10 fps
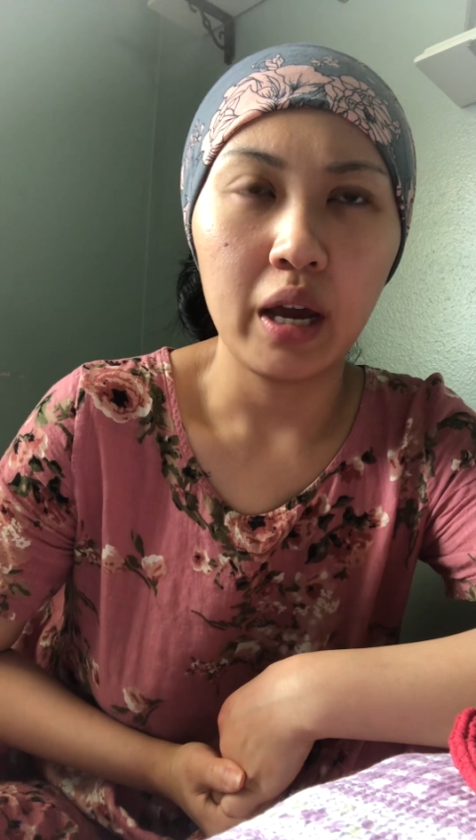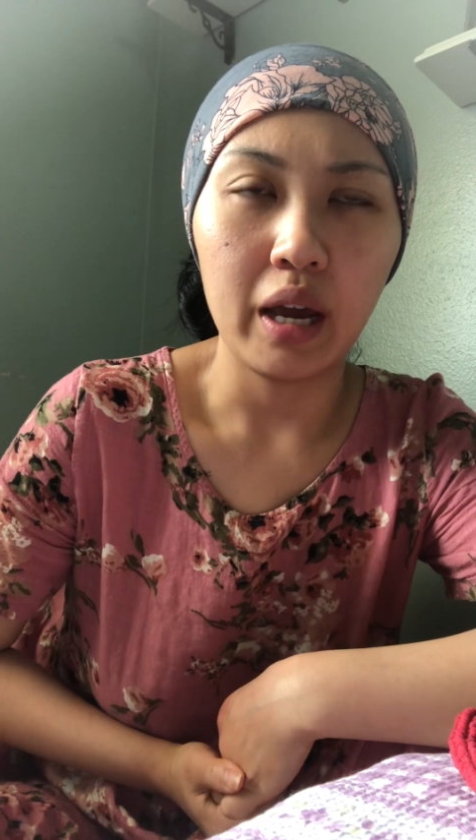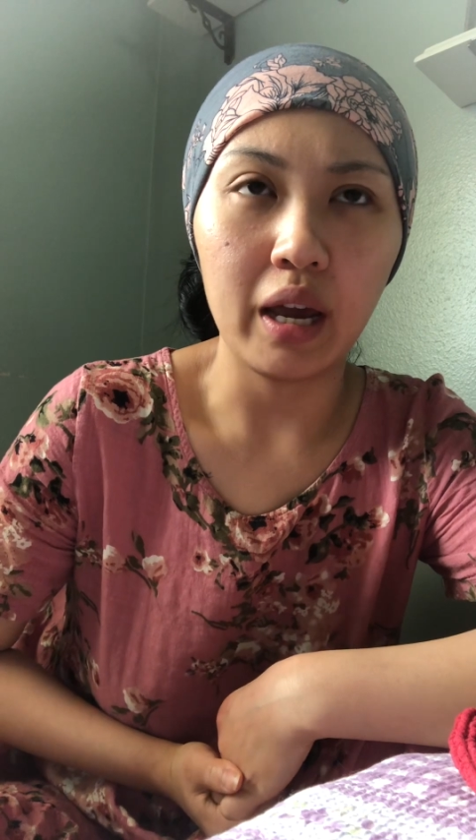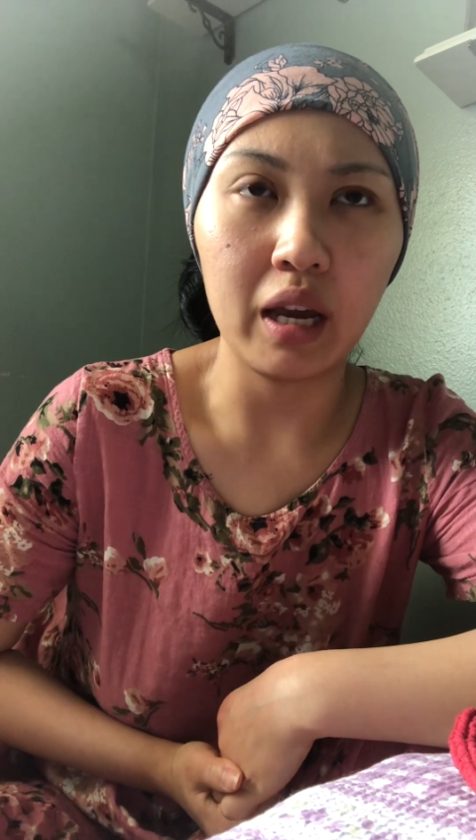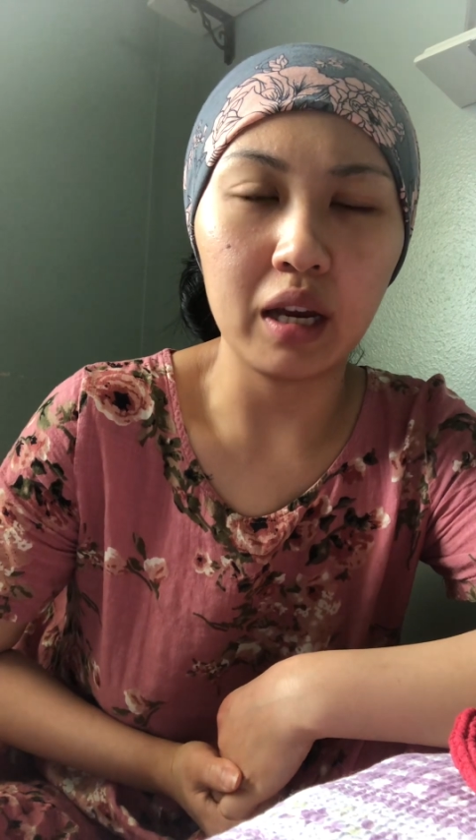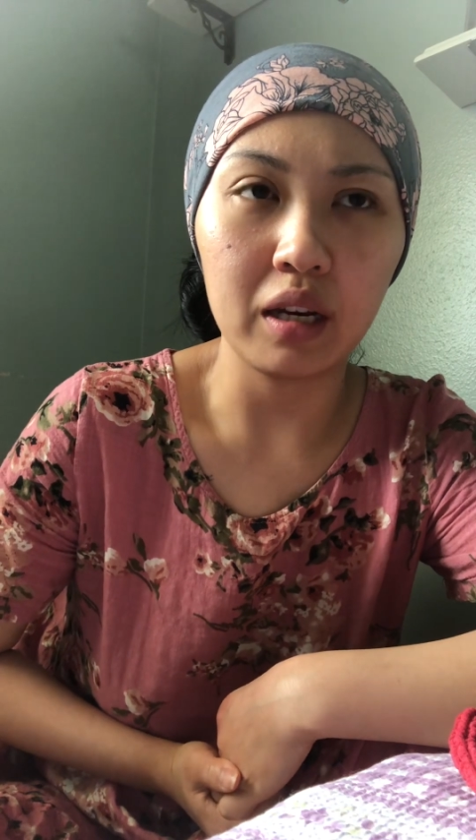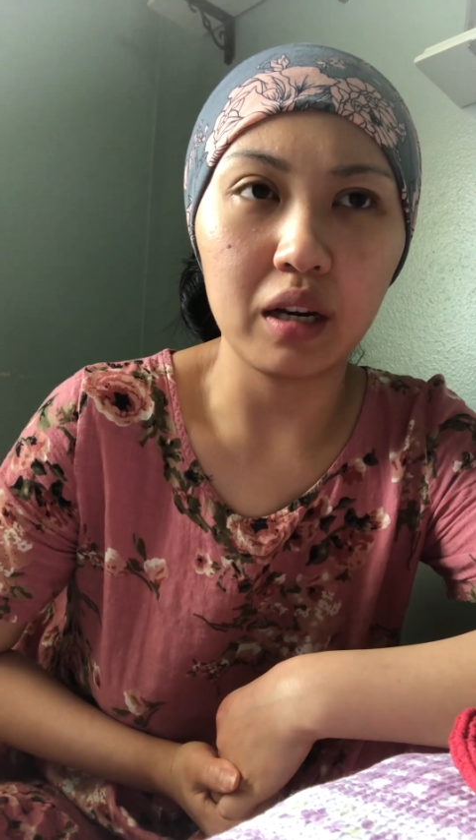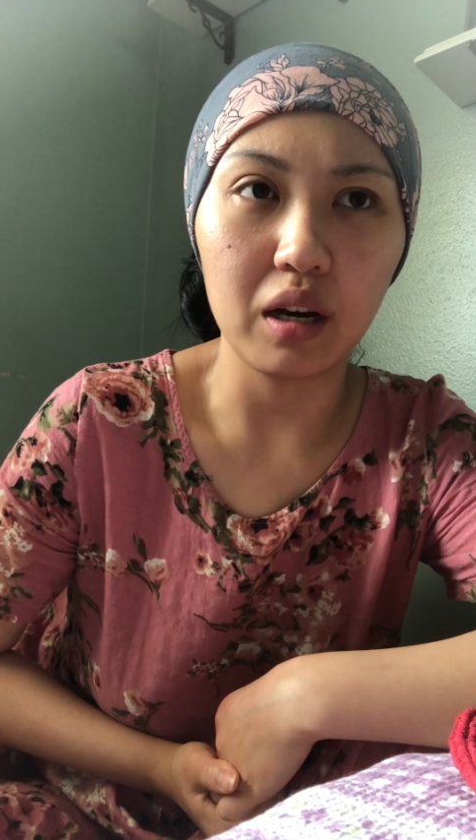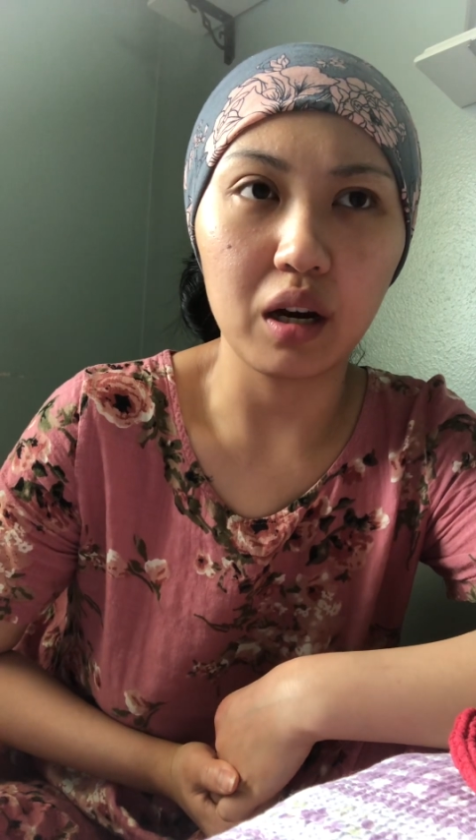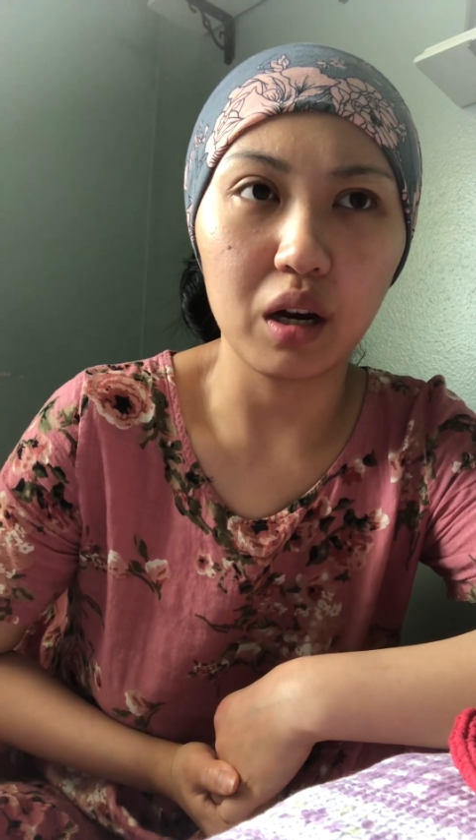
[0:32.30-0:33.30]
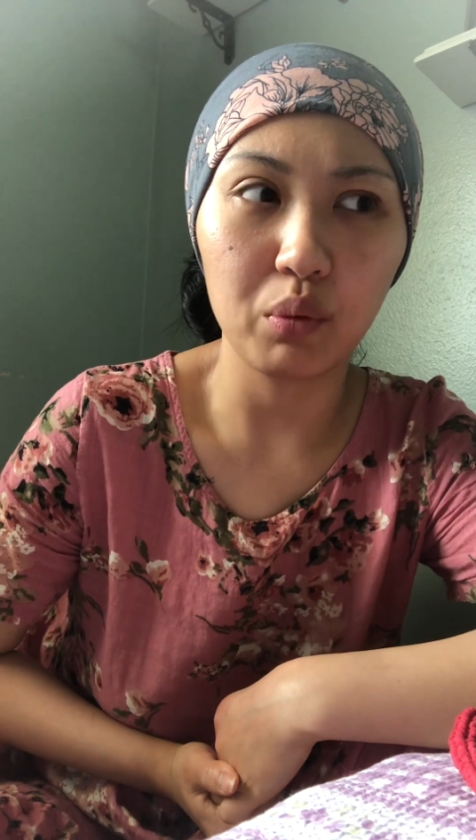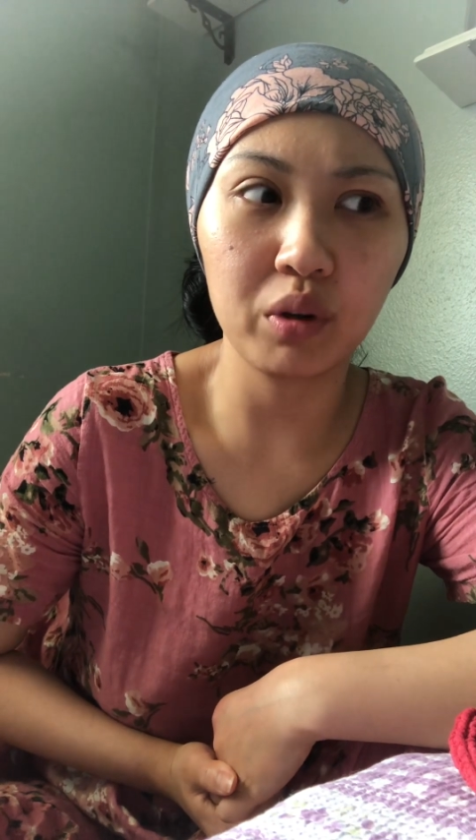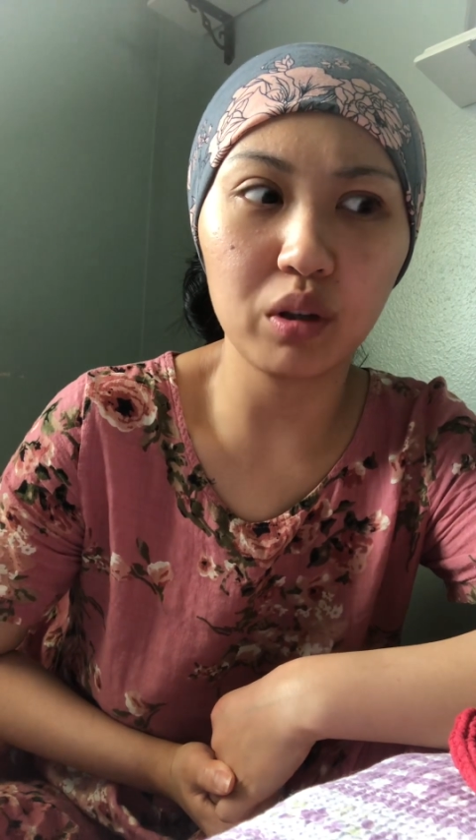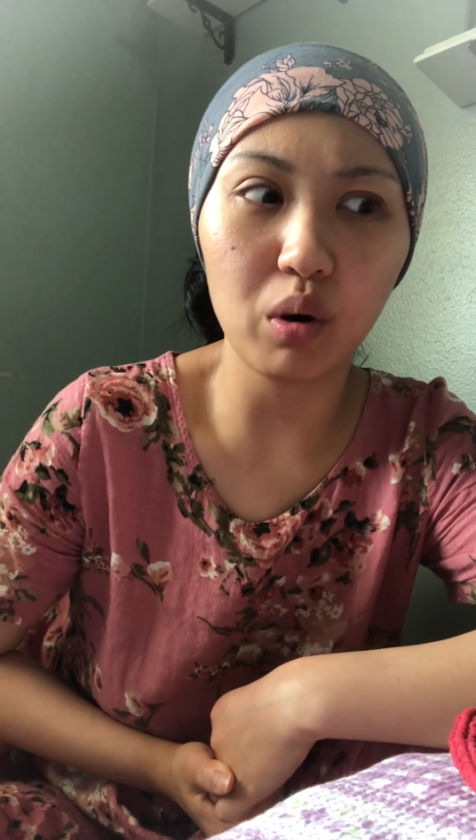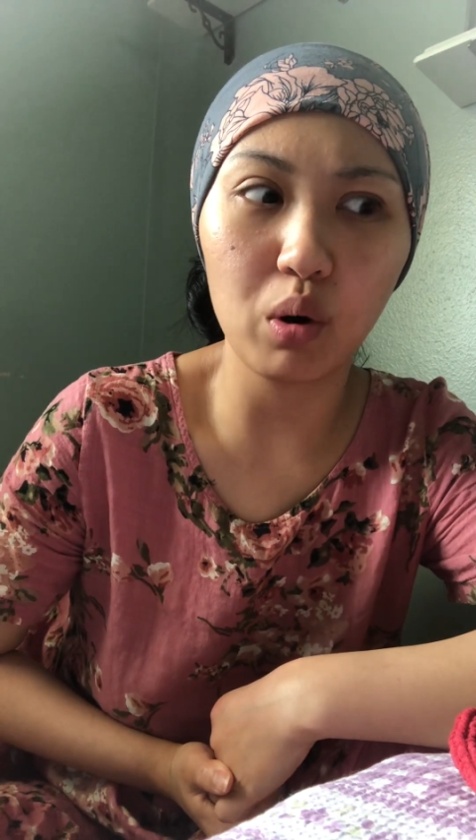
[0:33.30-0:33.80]
and uh,
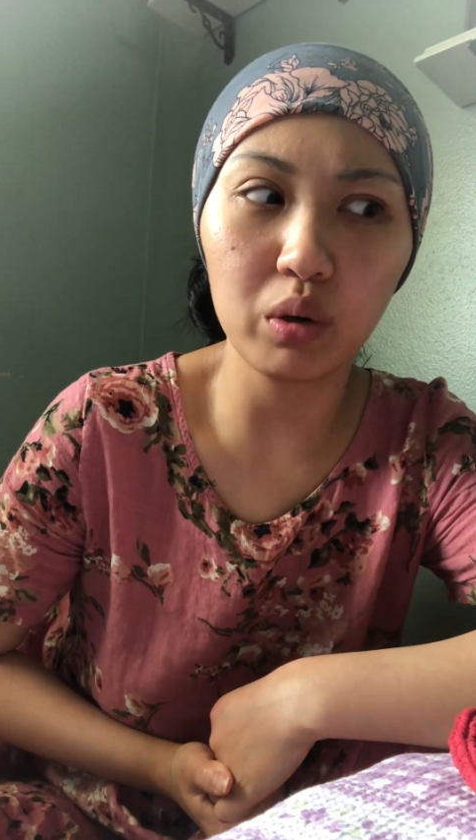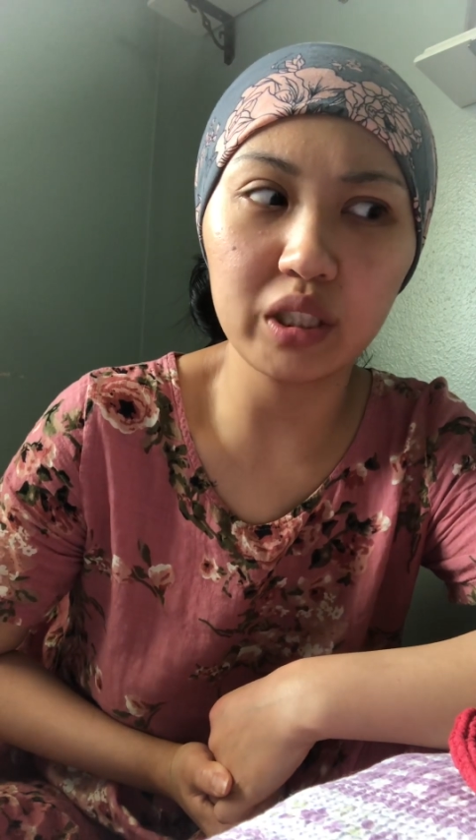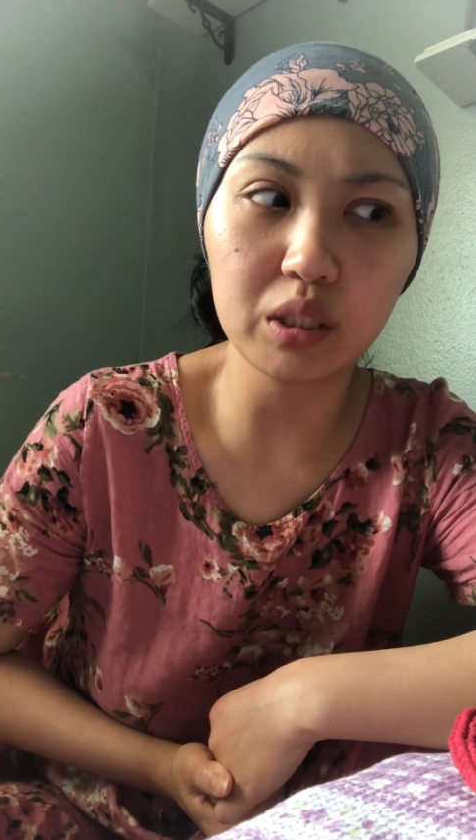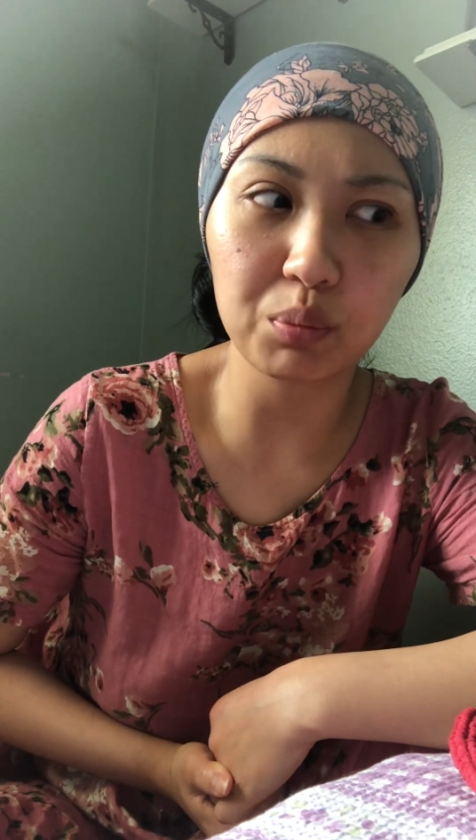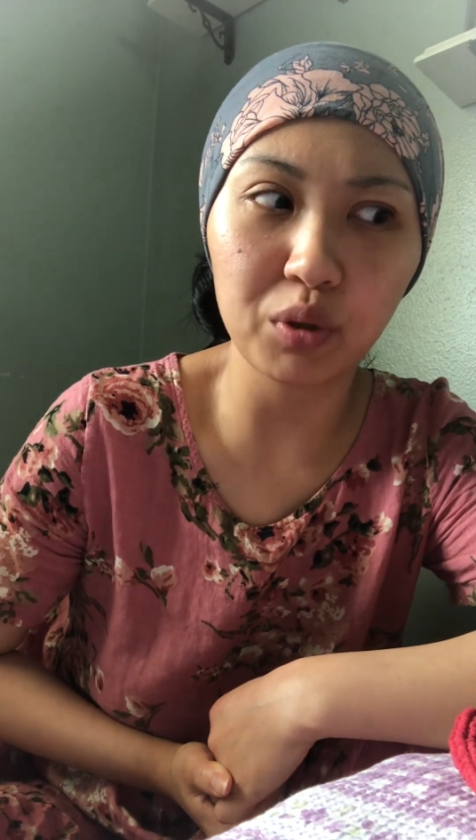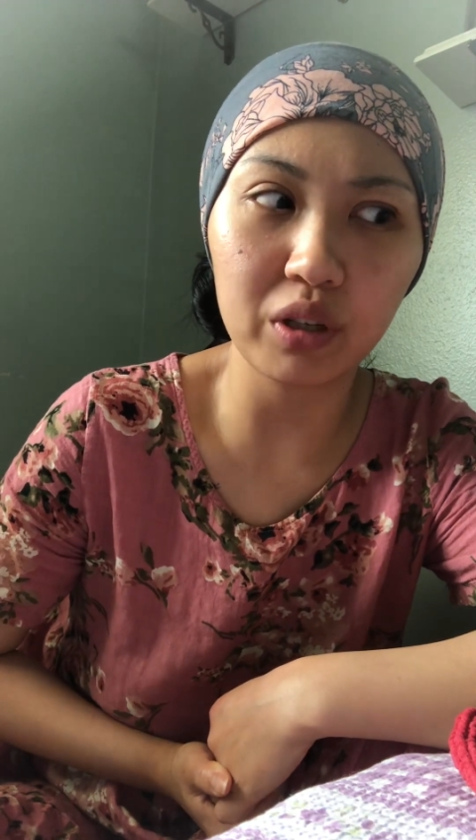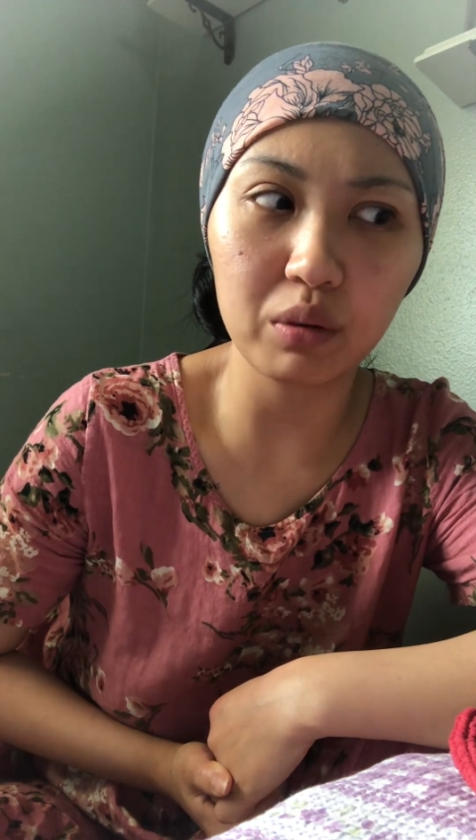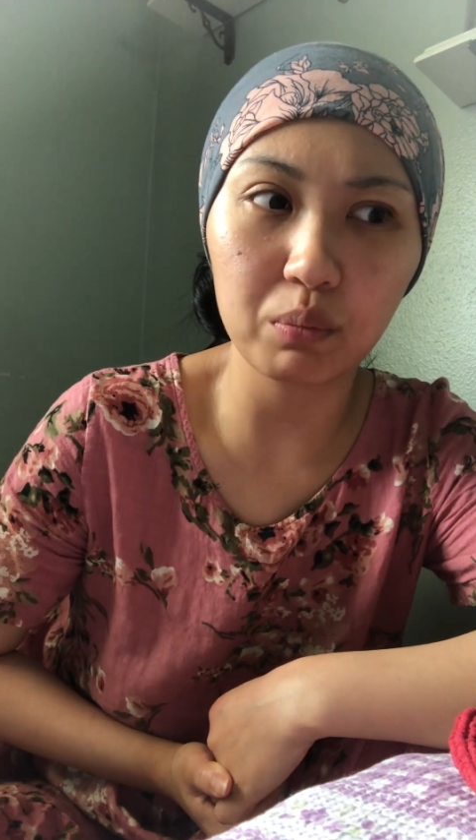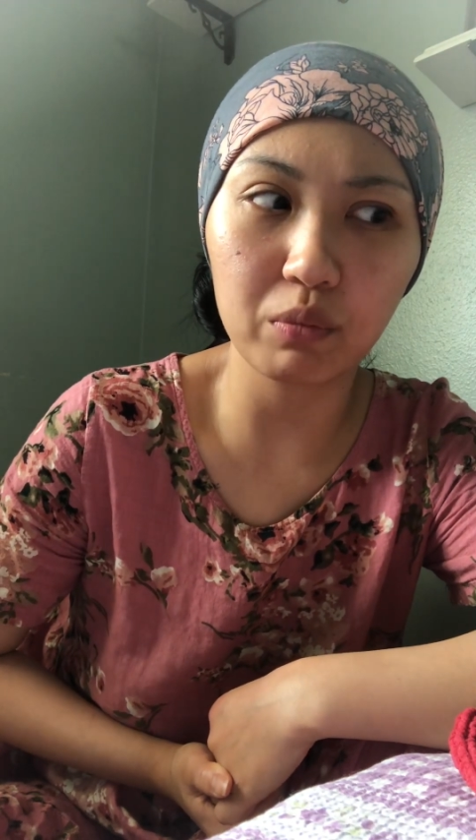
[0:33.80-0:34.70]
when the Holy Spirit